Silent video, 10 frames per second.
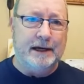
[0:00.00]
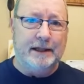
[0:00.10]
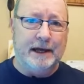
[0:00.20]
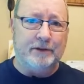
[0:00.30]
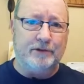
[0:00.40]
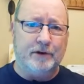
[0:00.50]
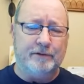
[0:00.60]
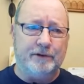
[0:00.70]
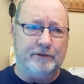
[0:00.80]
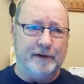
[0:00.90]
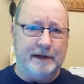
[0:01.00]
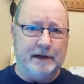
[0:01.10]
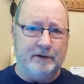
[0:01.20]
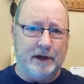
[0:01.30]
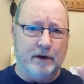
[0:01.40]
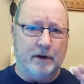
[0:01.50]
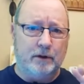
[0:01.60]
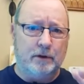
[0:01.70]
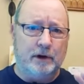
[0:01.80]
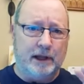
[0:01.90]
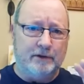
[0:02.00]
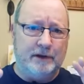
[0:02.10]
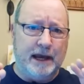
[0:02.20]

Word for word: that service fee is now included as the